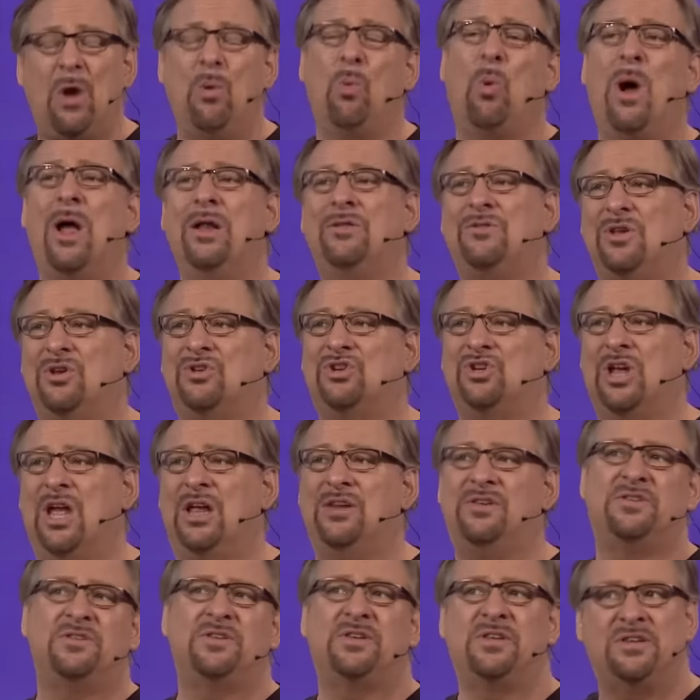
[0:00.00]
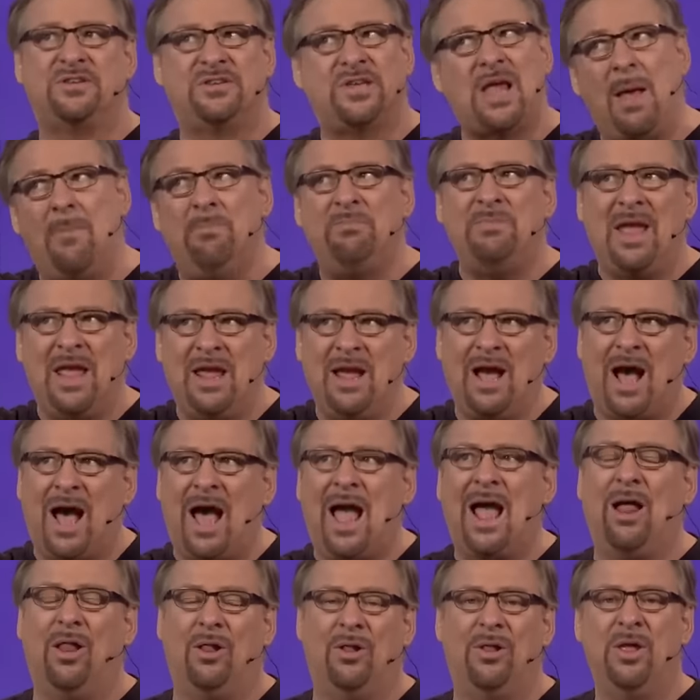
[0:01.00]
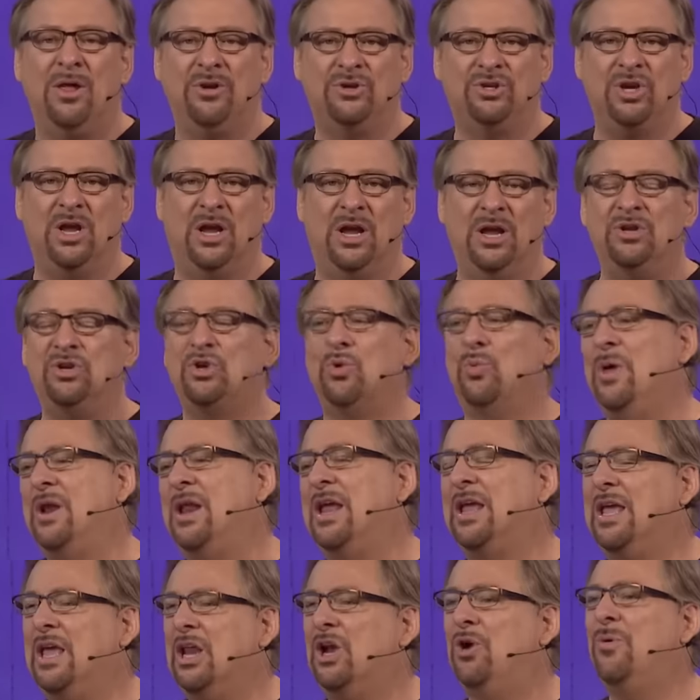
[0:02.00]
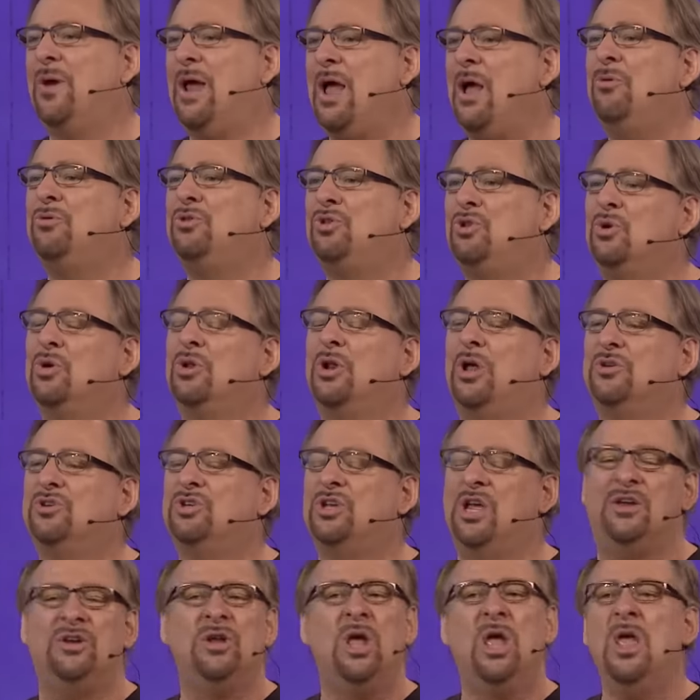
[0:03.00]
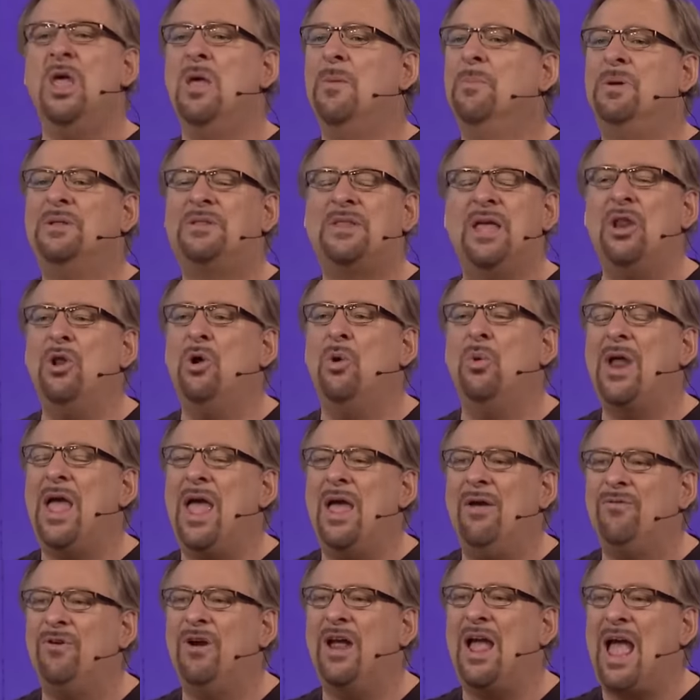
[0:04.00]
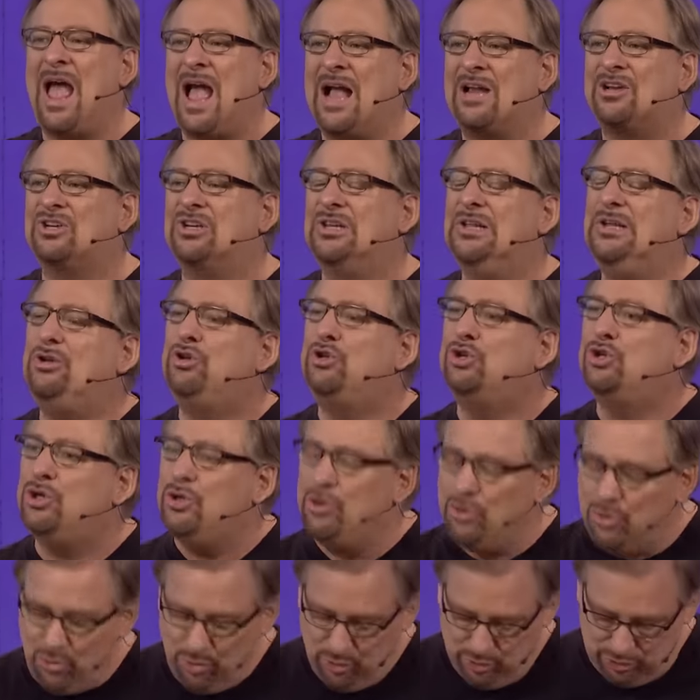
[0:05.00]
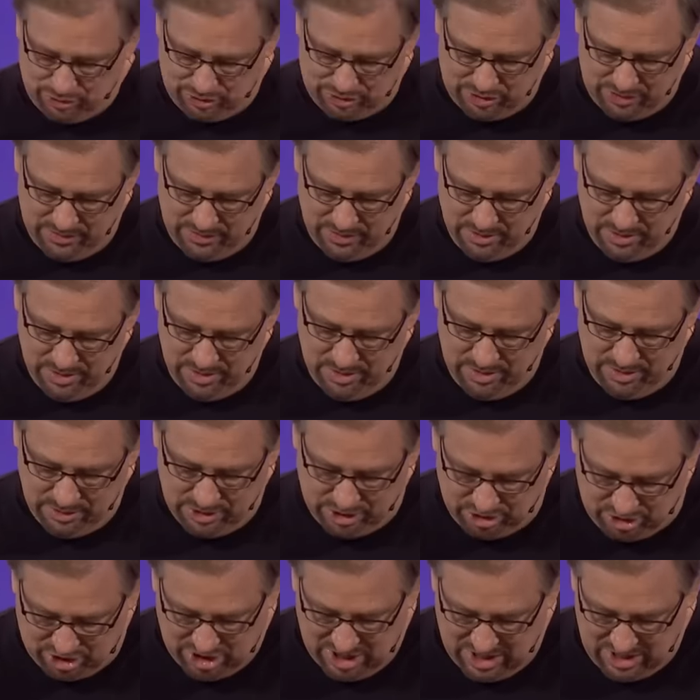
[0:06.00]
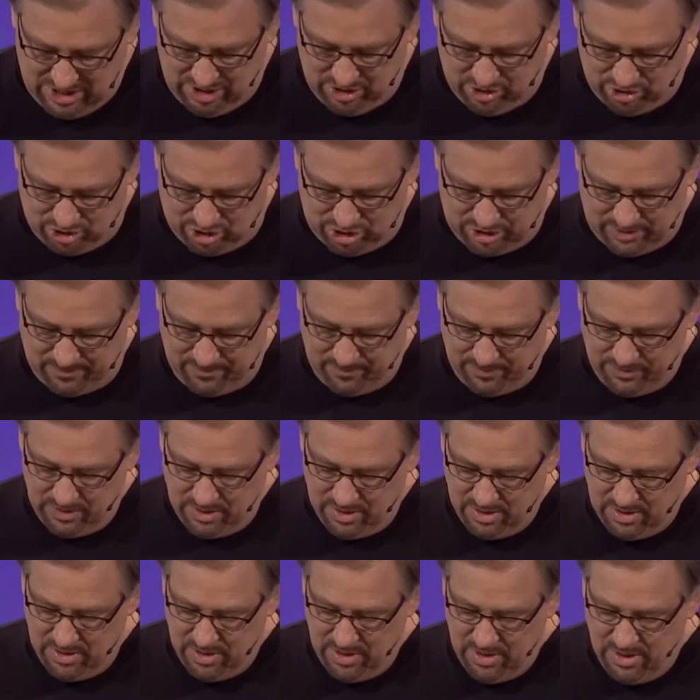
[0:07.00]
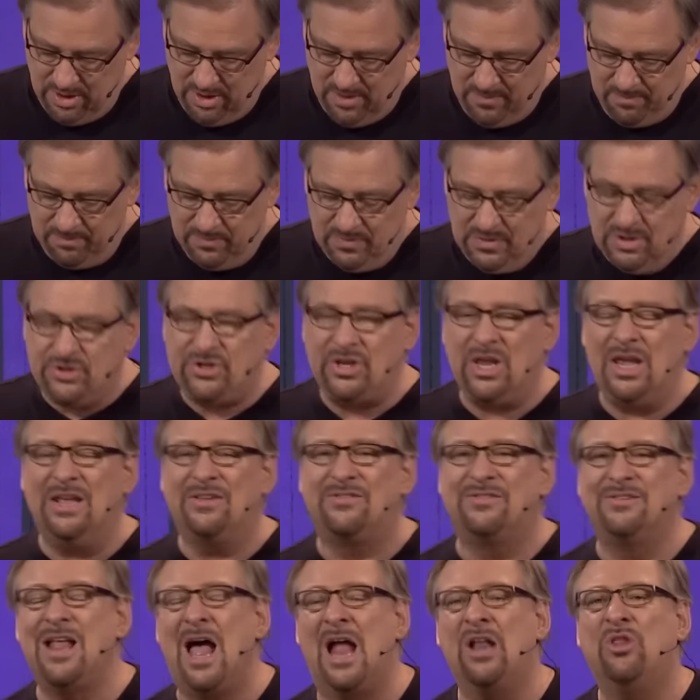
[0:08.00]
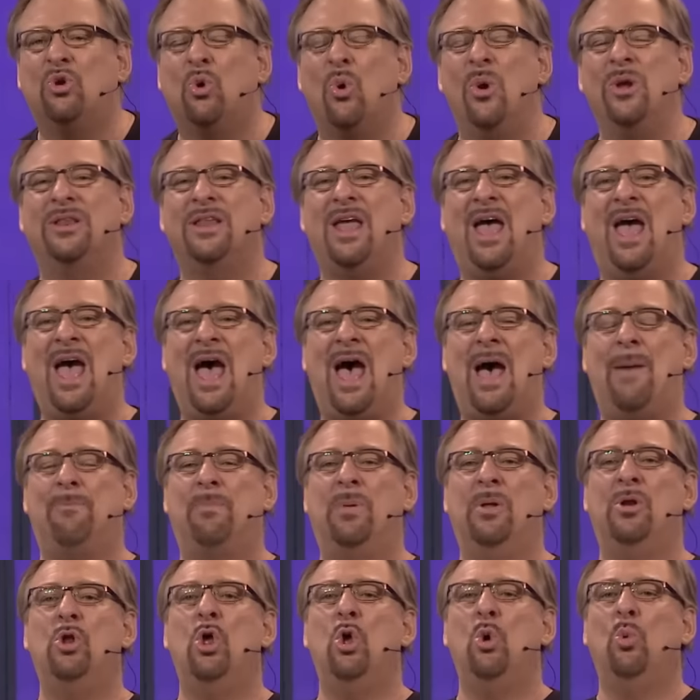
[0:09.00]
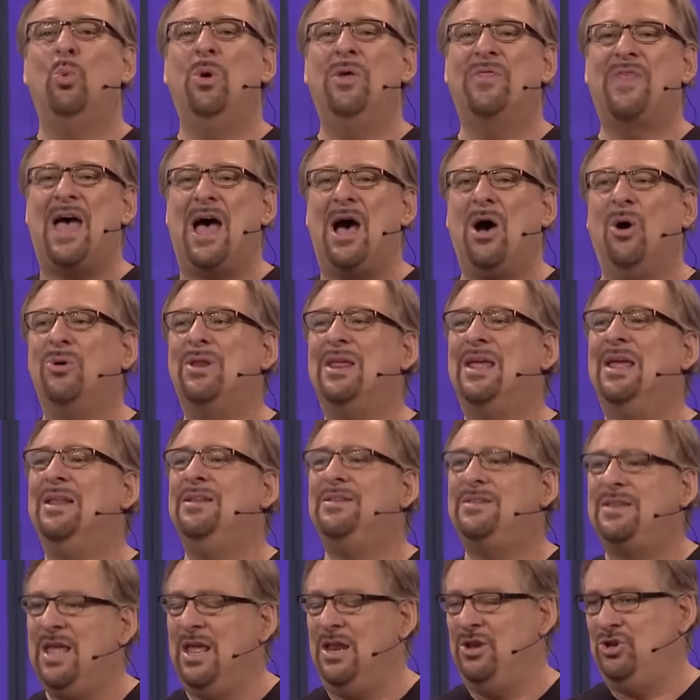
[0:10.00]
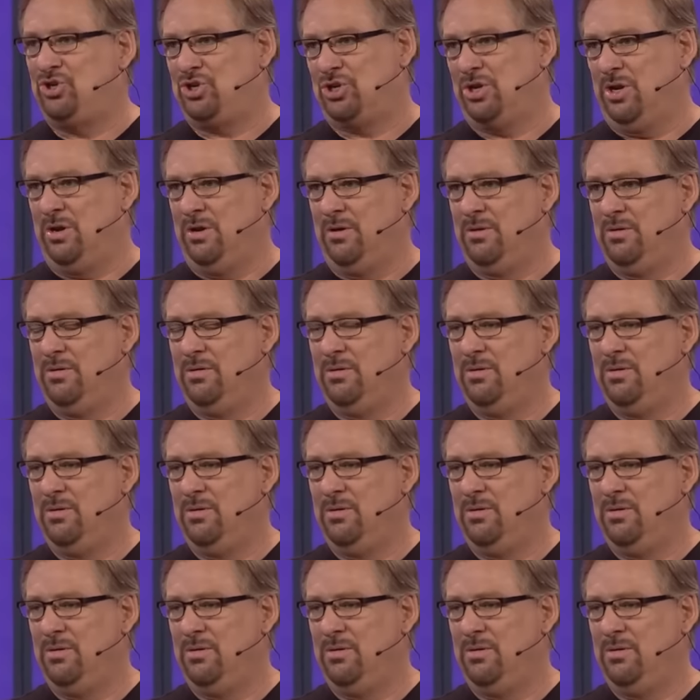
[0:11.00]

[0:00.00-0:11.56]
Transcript: They want to change. They say, someday I'll change, or when I get around to it, I'll change. But they don't ever actually choose to change. You see, it's not going to happen without intention.